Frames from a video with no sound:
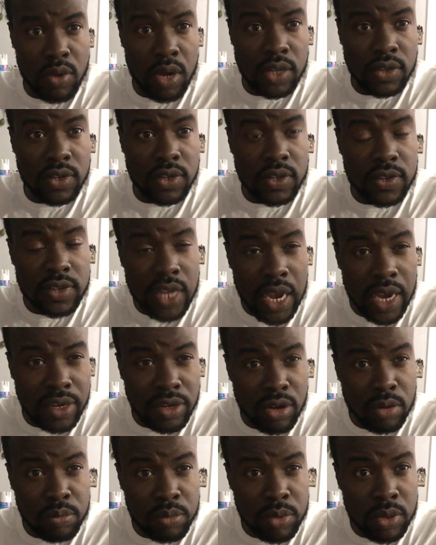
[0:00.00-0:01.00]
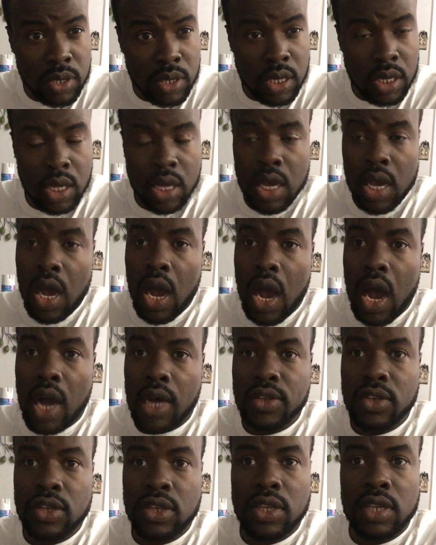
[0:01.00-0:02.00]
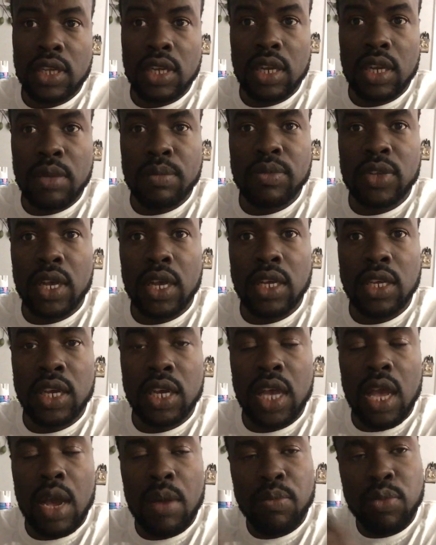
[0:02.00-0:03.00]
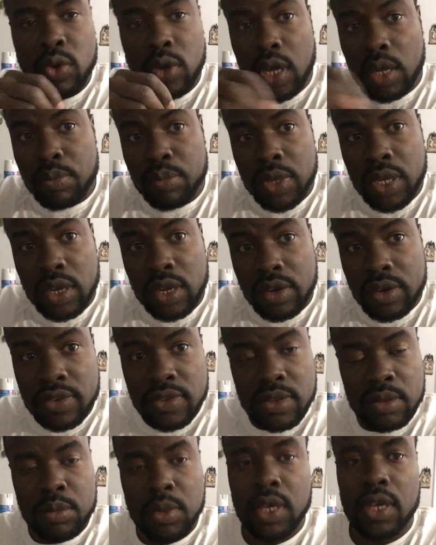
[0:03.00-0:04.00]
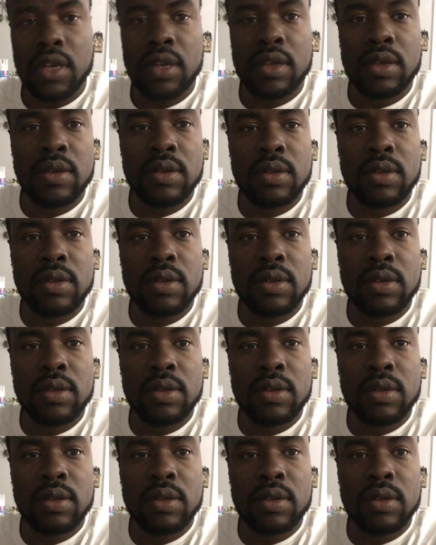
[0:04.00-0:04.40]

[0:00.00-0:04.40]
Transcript: Once you sign up and you tell them, say, you can put that on your resume.